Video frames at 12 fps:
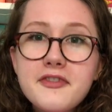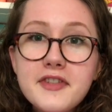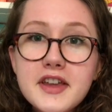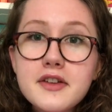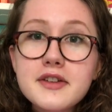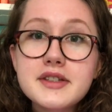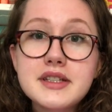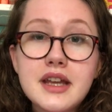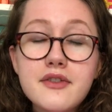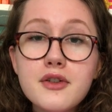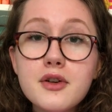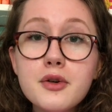feels
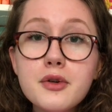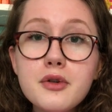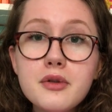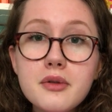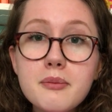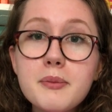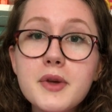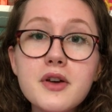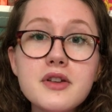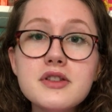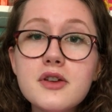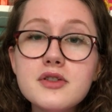difficult
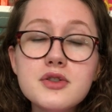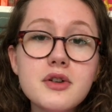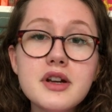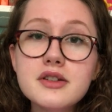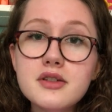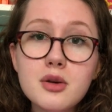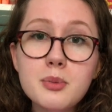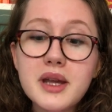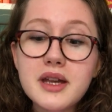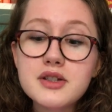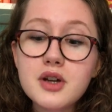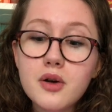because those stories are not
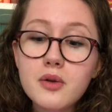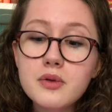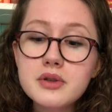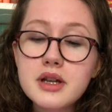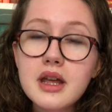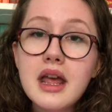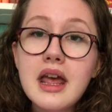being told.